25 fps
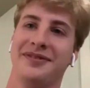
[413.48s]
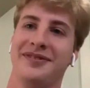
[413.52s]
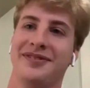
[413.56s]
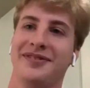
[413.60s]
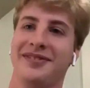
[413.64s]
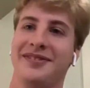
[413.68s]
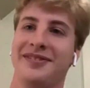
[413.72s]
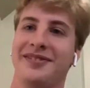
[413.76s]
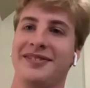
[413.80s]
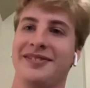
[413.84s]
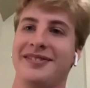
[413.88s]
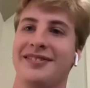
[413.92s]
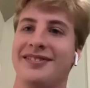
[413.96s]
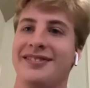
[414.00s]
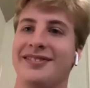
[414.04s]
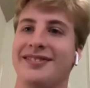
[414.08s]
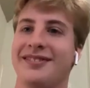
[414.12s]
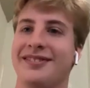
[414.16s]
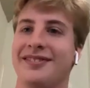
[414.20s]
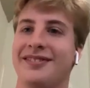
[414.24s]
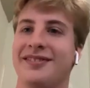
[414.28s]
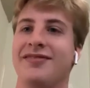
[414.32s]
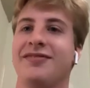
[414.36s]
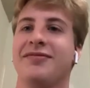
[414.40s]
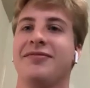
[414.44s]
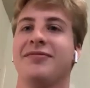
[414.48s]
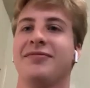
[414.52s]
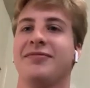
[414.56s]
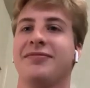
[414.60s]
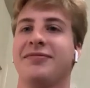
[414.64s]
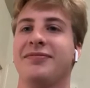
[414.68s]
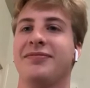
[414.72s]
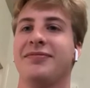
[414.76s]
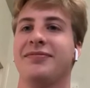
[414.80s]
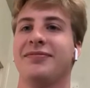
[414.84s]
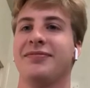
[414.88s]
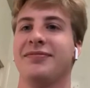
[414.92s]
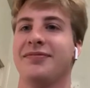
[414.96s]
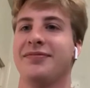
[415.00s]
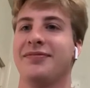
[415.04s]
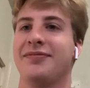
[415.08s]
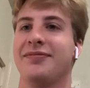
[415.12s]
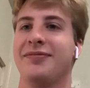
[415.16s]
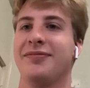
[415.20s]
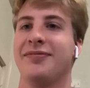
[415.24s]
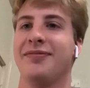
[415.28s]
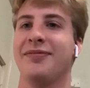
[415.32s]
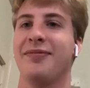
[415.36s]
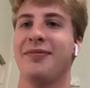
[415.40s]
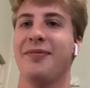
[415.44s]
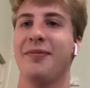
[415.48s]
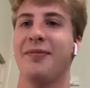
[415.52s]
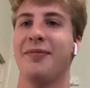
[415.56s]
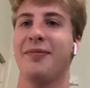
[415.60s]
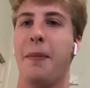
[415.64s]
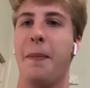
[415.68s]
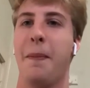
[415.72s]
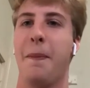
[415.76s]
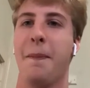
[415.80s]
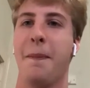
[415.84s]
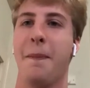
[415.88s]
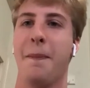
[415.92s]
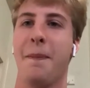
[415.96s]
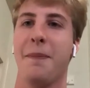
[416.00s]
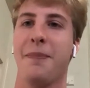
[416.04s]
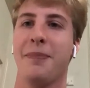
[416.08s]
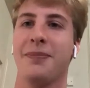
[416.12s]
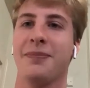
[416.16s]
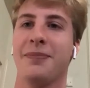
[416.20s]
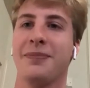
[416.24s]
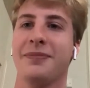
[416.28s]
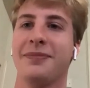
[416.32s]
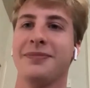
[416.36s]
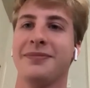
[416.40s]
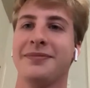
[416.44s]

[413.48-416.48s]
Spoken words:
(no one is talking)